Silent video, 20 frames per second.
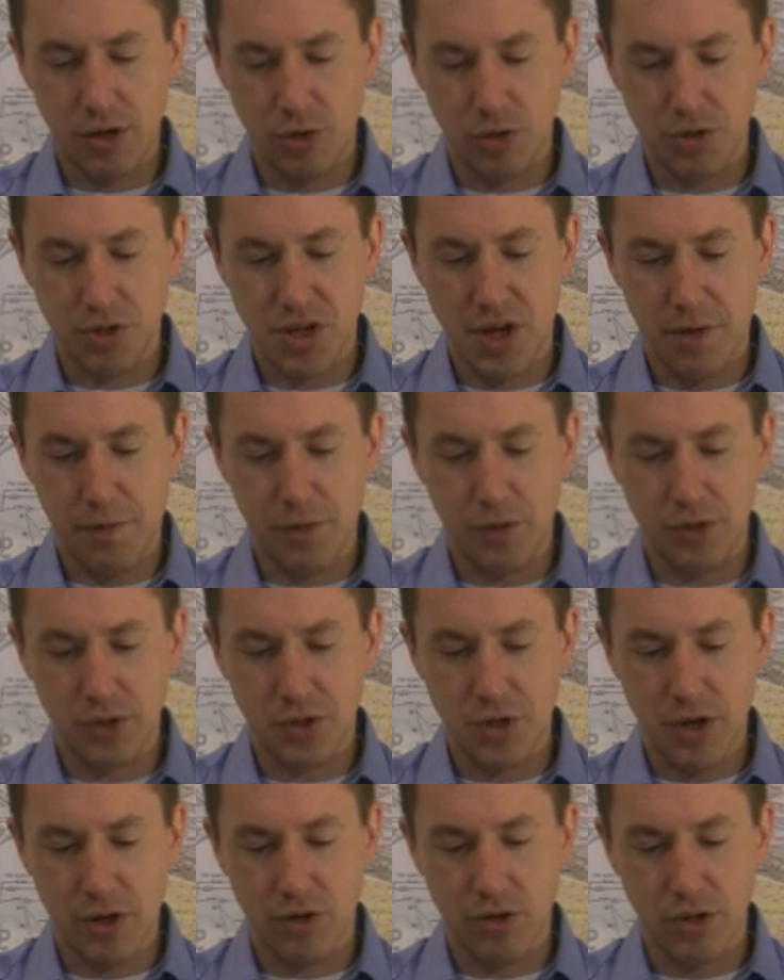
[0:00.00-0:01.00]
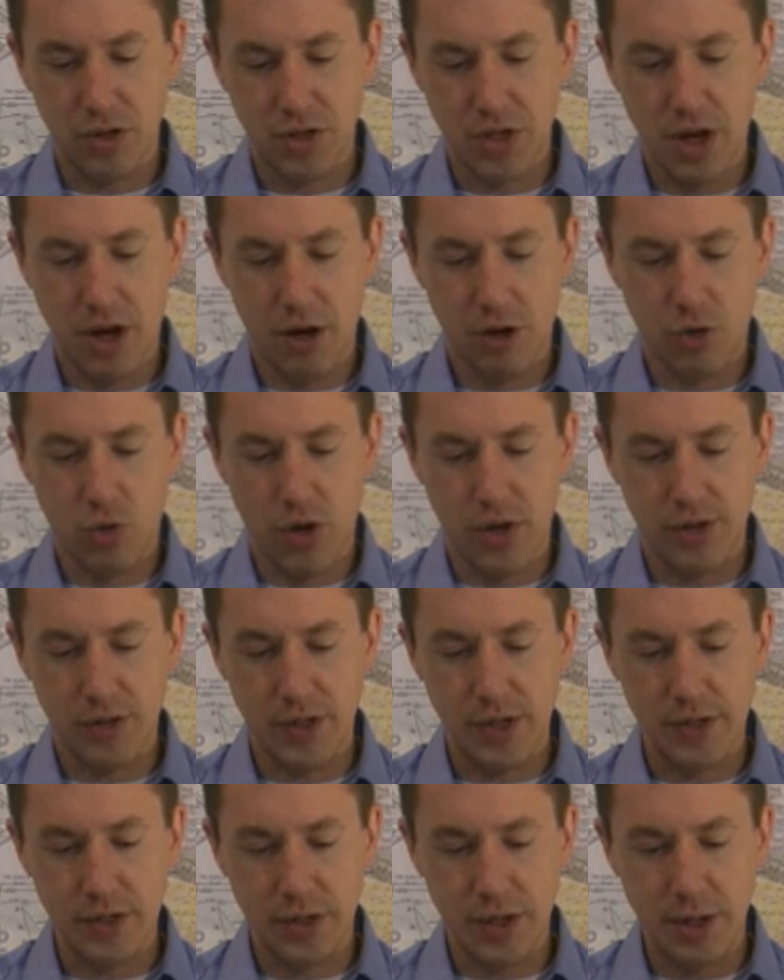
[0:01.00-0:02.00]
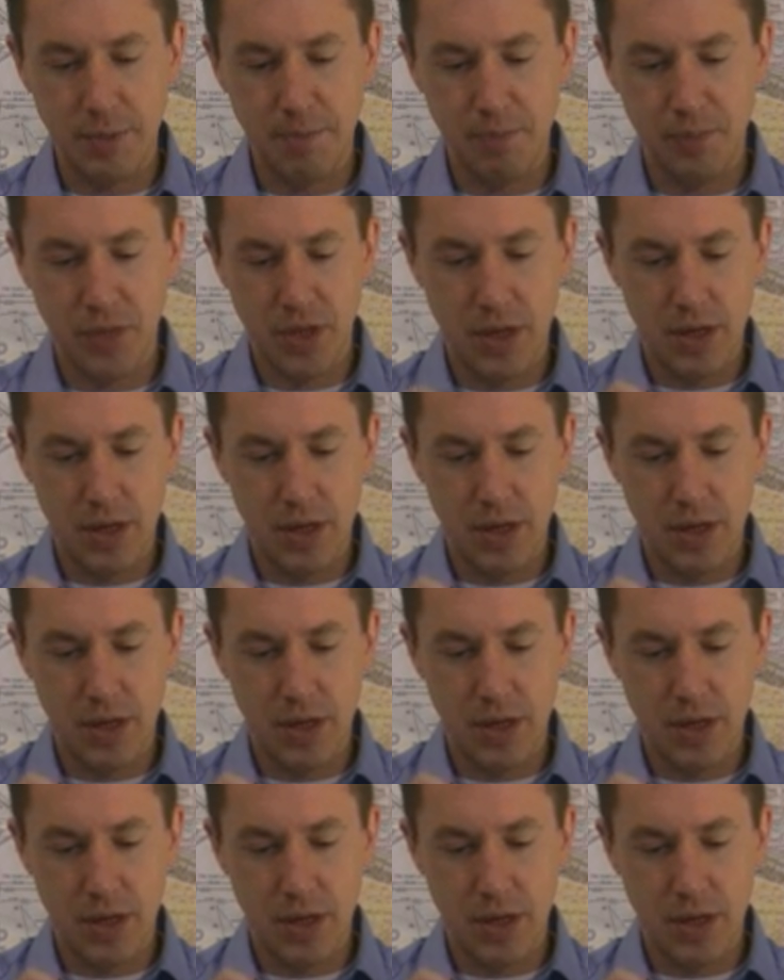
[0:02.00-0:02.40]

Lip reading: a little tougher. It's not going to tear quite as easily.